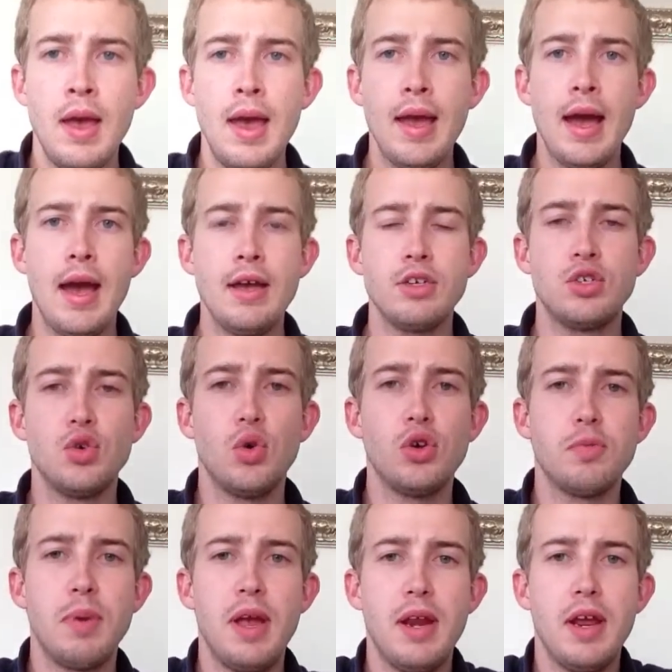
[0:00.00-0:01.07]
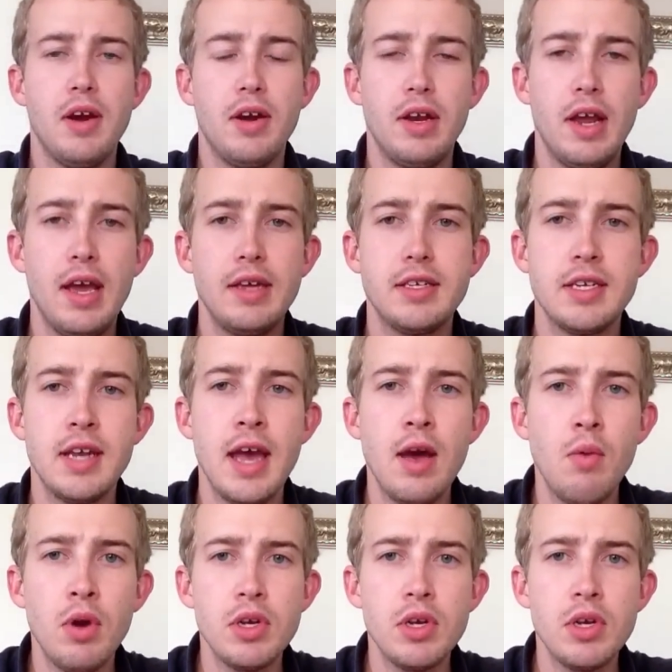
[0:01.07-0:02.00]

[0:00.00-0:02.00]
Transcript: Hey guys, George Payne here today. Today I